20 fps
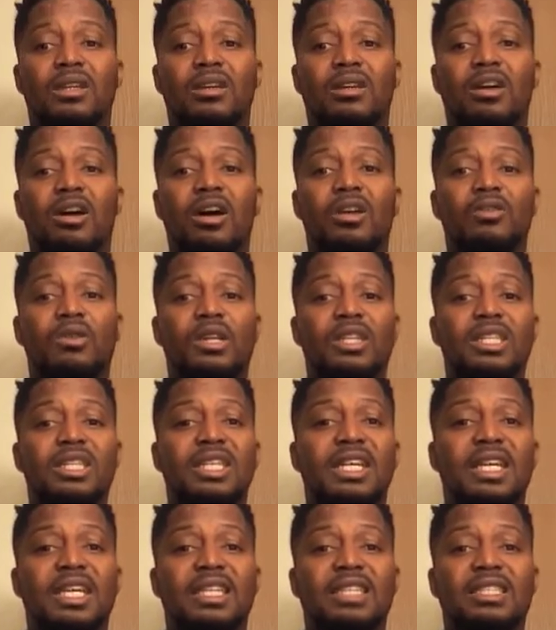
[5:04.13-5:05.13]
Gone were the
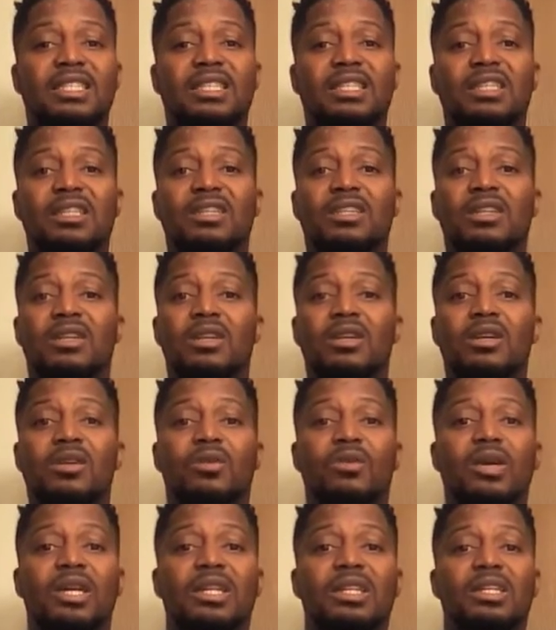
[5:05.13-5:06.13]
days
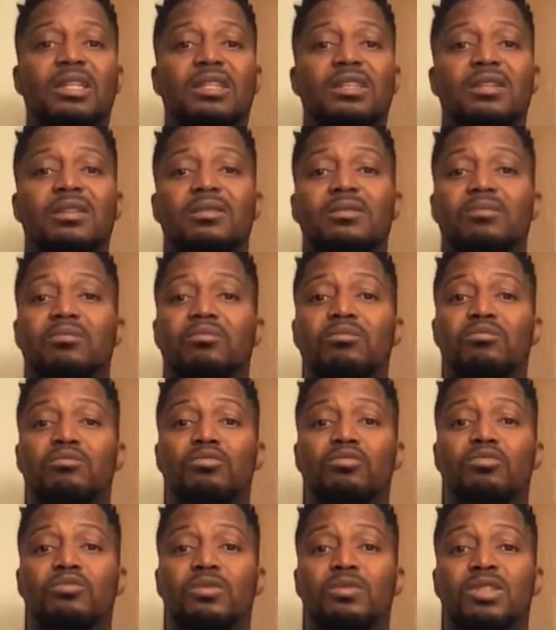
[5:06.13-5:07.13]
when
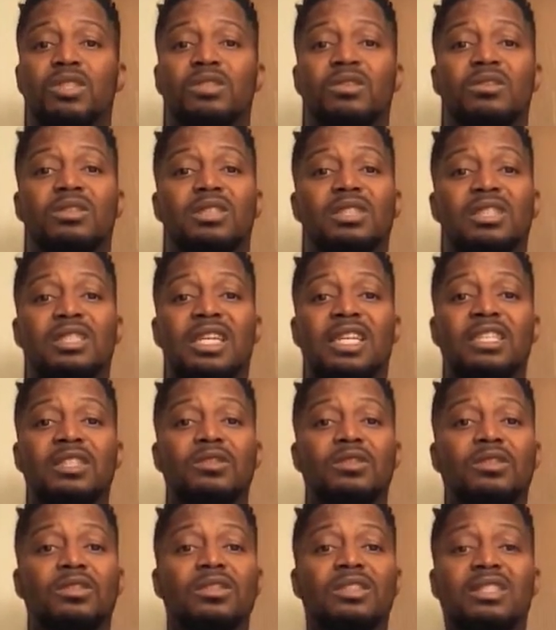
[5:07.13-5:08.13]
they
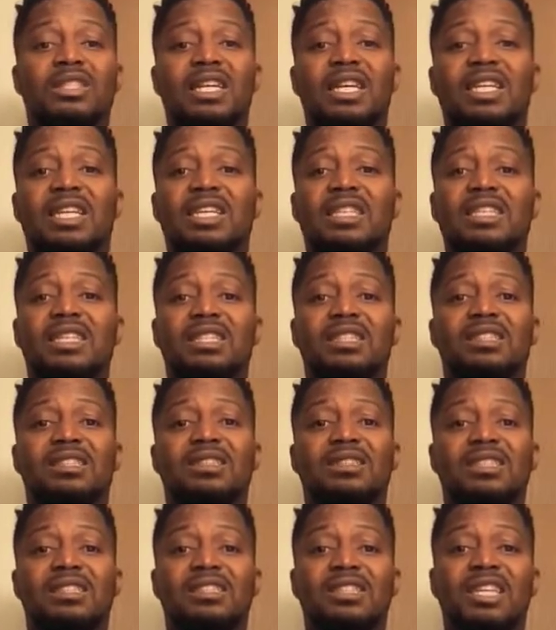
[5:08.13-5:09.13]
used to say that
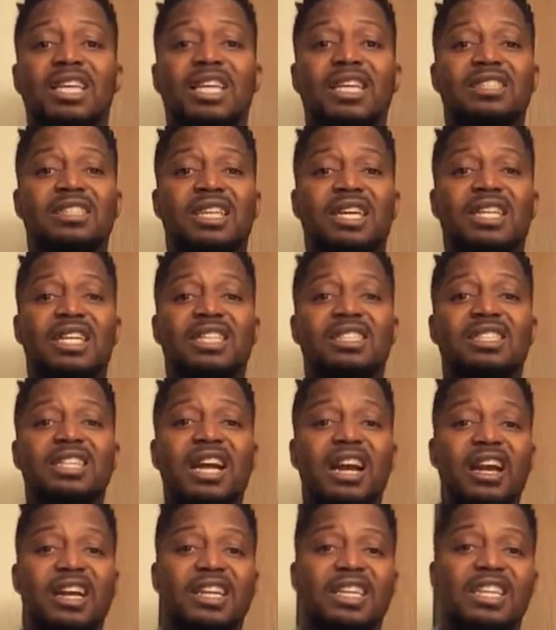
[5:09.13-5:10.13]
it takes an
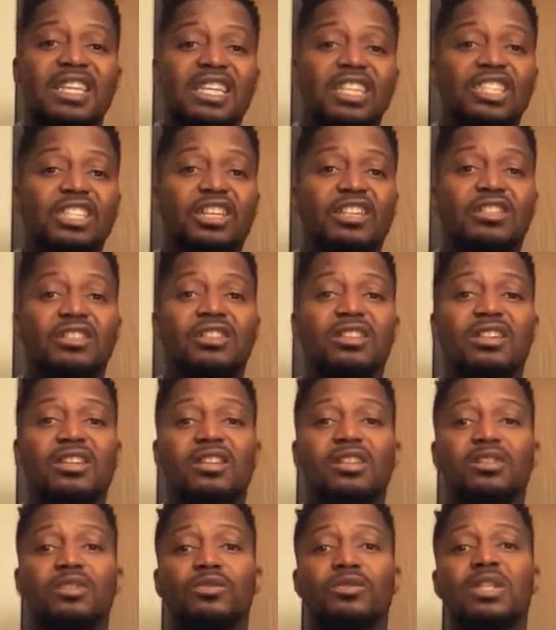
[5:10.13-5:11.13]
entire nation
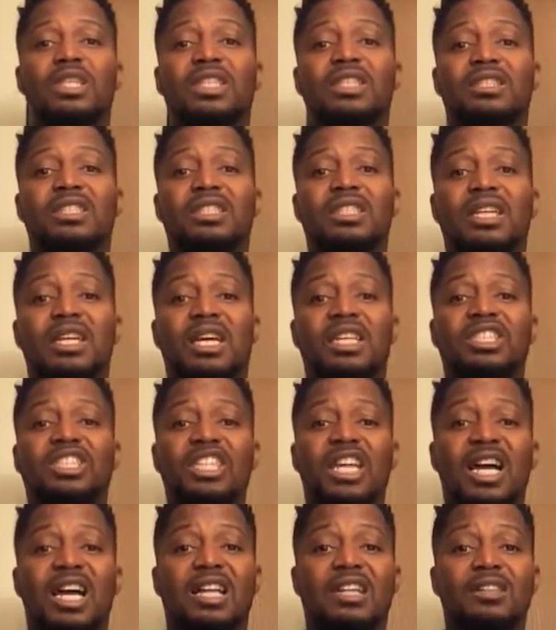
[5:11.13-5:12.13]
to raise a
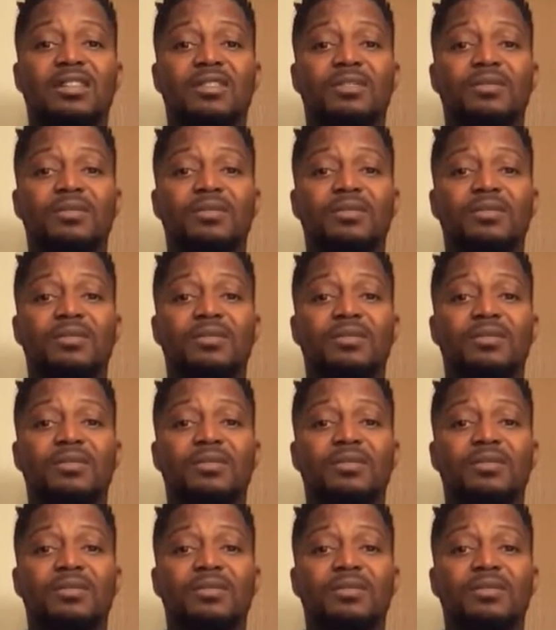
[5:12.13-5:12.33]
child.